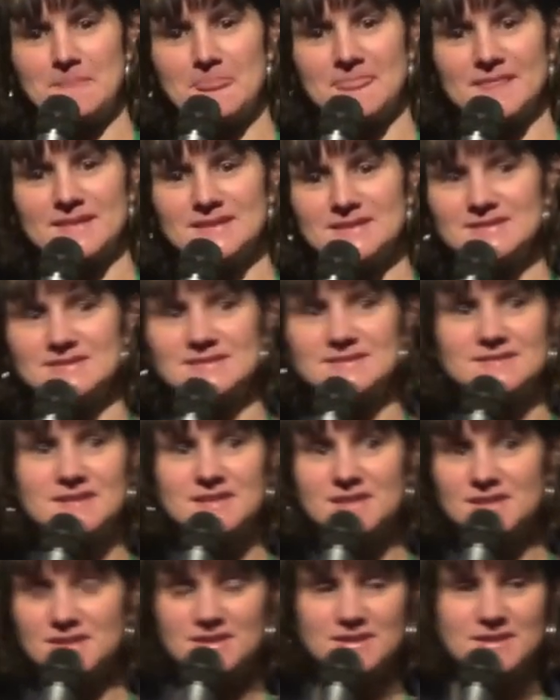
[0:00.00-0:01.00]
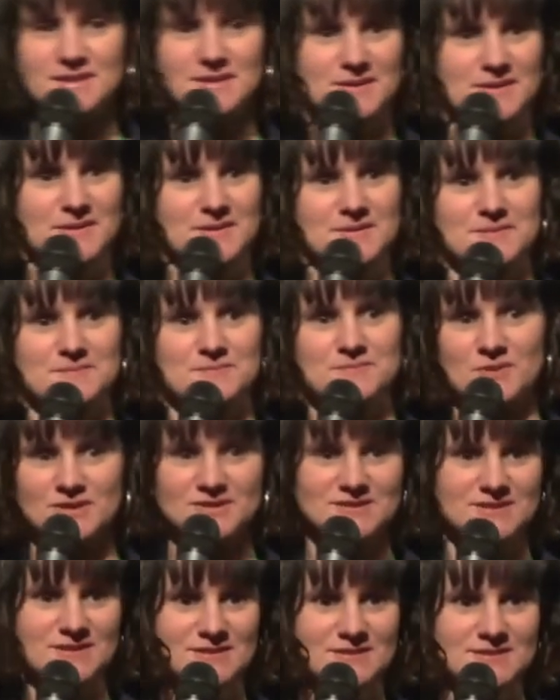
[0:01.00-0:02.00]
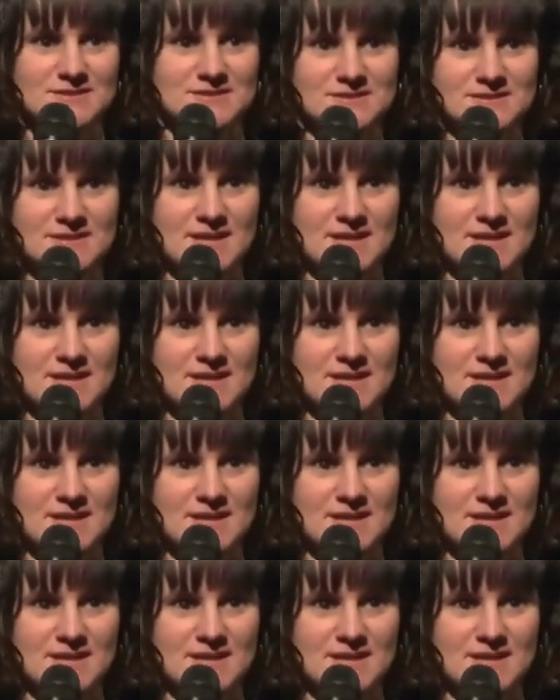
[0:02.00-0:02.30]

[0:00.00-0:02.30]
this is the Brussels